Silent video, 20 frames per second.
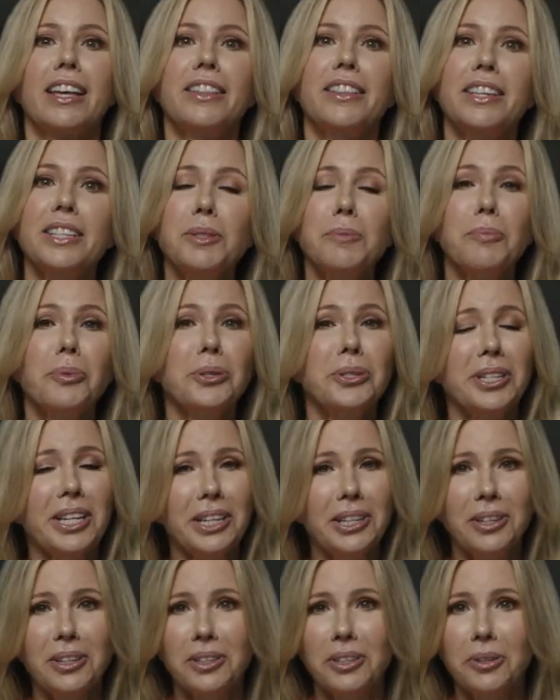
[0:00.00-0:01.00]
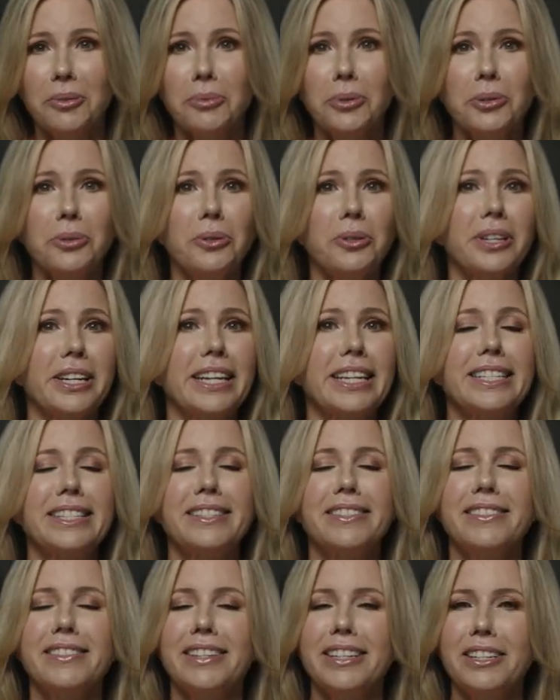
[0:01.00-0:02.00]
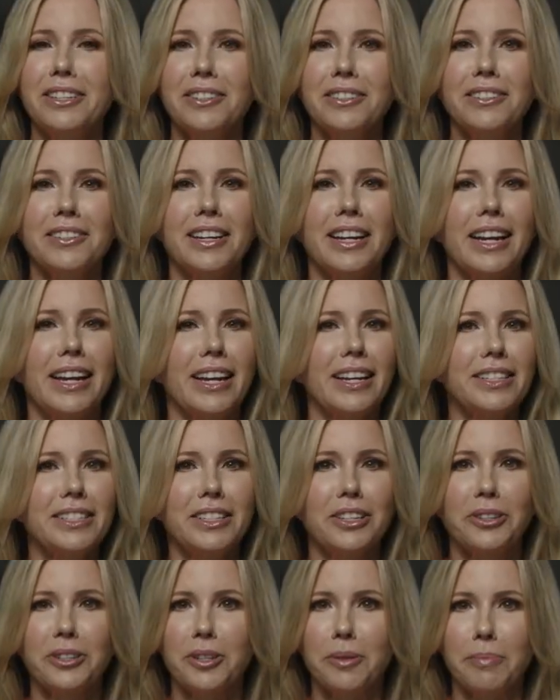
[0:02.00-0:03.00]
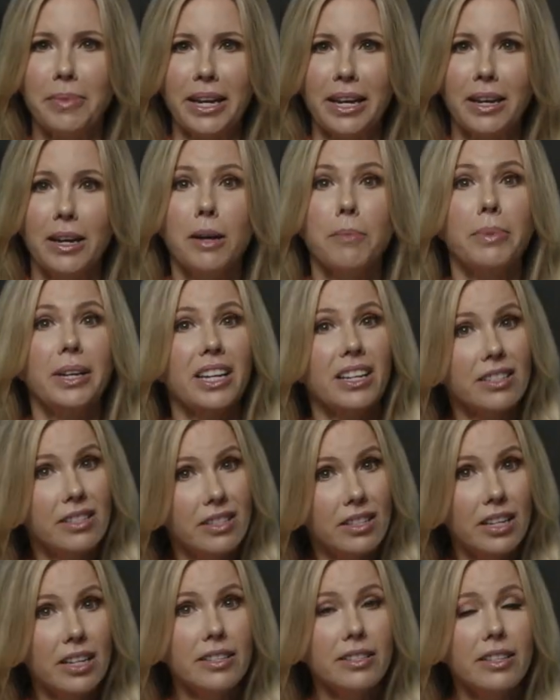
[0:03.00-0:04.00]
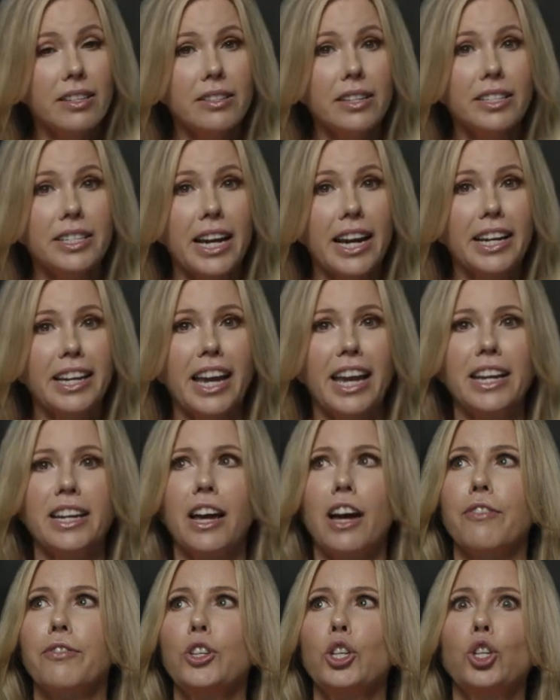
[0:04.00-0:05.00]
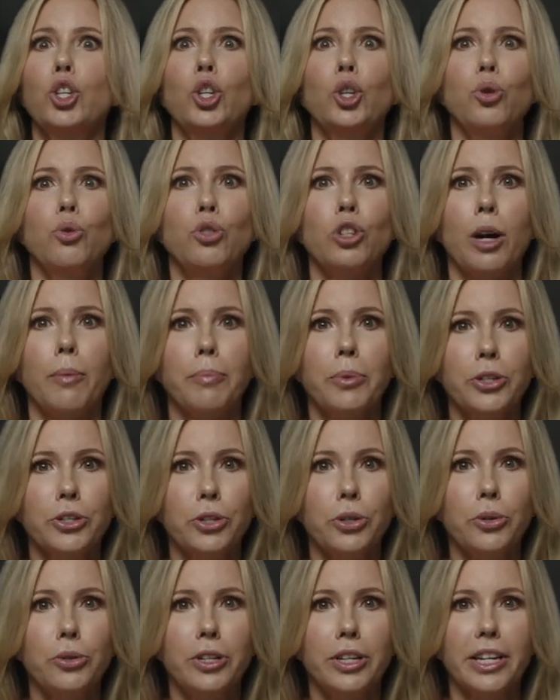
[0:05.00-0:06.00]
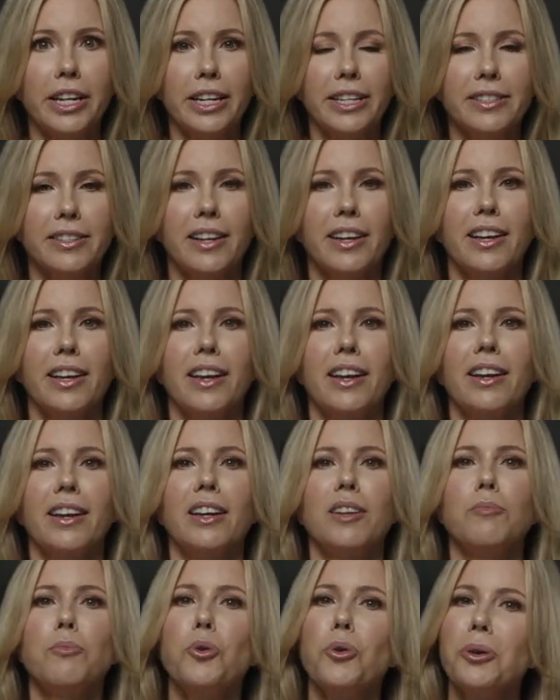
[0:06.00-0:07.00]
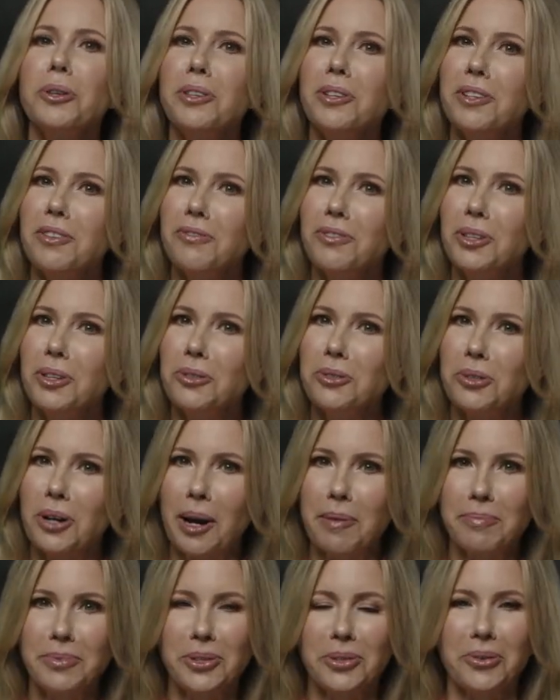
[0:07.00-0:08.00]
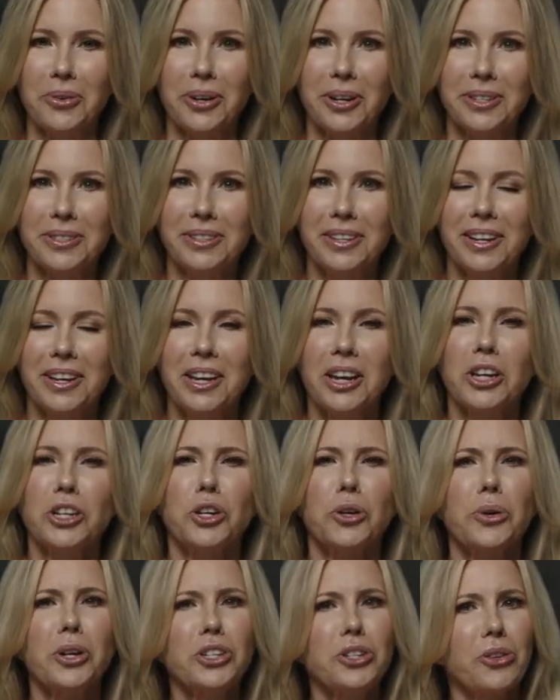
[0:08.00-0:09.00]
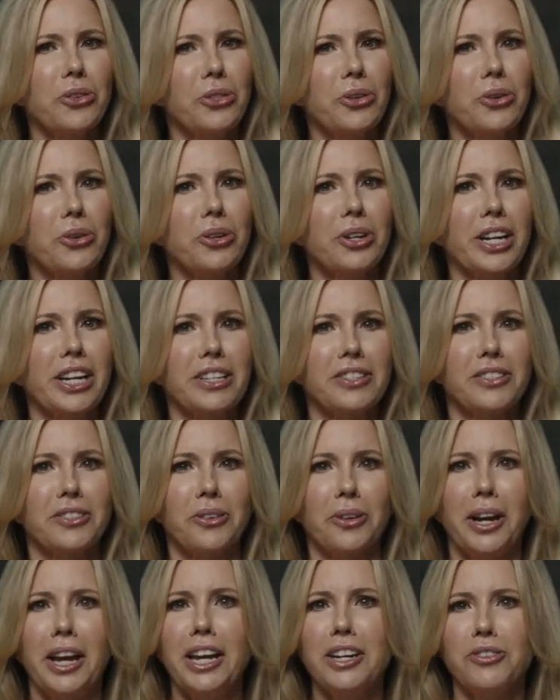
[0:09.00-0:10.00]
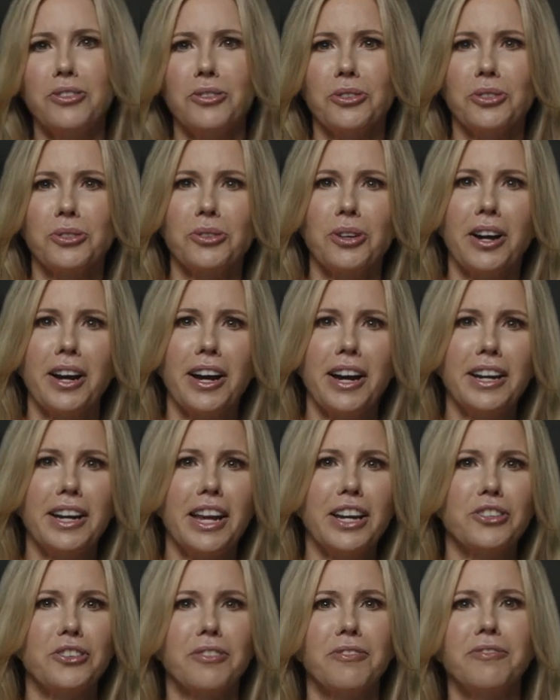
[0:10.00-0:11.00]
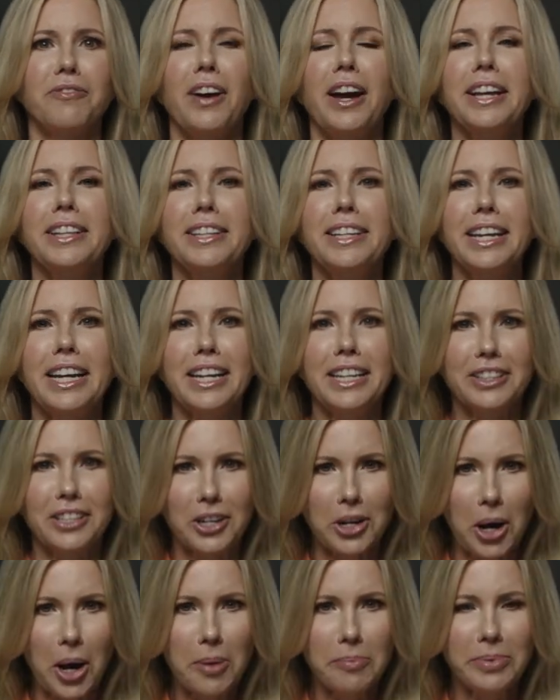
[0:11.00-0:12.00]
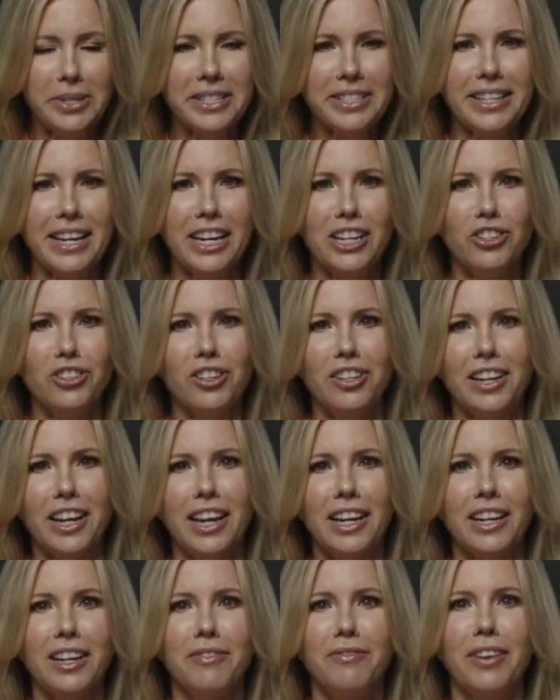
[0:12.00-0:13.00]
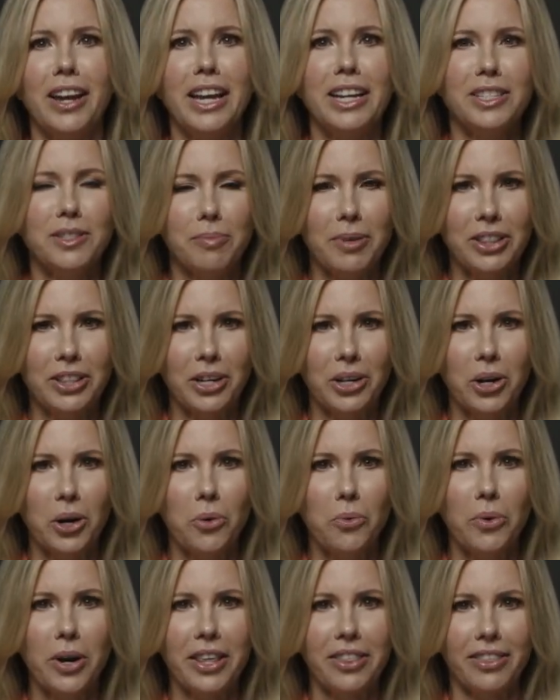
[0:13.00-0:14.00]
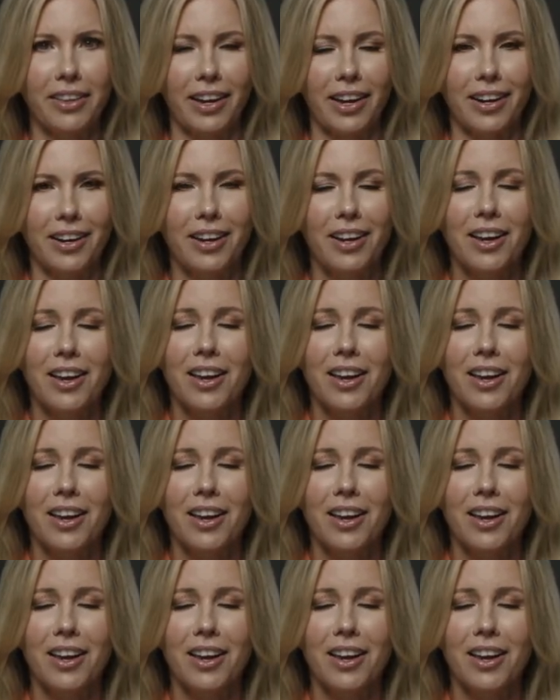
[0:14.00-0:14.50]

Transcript: This particular rule is near and dear to me because this is a decade of huge opportunities and more than a few trapdoors. You're in your 30s, you're hitting your stride, and you're finally getting the compensation and advancement that go with it.